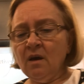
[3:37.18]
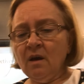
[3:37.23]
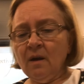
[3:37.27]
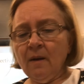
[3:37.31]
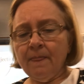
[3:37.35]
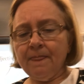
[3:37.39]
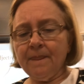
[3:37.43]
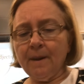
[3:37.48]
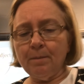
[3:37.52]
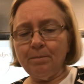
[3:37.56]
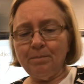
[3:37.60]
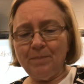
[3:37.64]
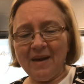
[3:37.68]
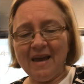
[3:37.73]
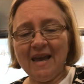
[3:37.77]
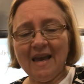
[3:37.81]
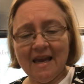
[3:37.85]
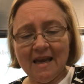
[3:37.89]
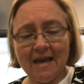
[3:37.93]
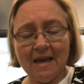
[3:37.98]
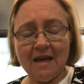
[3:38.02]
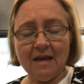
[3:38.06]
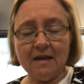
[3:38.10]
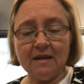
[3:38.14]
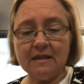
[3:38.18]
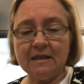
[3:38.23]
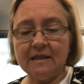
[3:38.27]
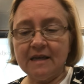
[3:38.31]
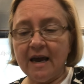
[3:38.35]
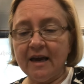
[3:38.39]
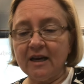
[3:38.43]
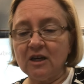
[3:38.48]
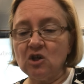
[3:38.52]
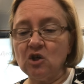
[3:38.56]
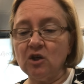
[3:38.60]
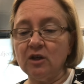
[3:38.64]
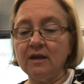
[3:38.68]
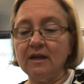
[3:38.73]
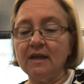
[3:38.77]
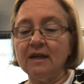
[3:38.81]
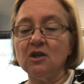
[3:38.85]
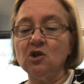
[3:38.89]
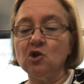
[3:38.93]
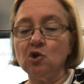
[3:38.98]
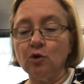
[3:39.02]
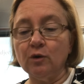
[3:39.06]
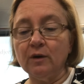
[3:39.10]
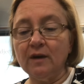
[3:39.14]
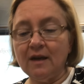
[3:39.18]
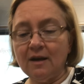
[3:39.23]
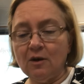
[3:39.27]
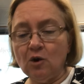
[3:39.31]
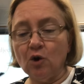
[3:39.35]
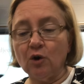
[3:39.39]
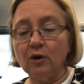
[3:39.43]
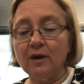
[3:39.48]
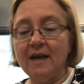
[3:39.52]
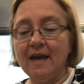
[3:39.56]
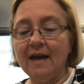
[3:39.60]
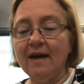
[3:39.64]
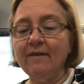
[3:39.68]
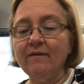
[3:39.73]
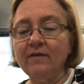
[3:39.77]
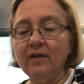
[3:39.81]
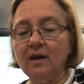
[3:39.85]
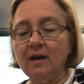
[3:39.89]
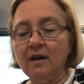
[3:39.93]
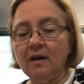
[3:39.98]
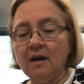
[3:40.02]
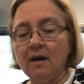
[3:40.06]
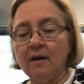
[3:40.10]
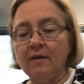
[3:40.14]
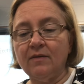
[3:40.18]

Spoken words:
The B section is you're given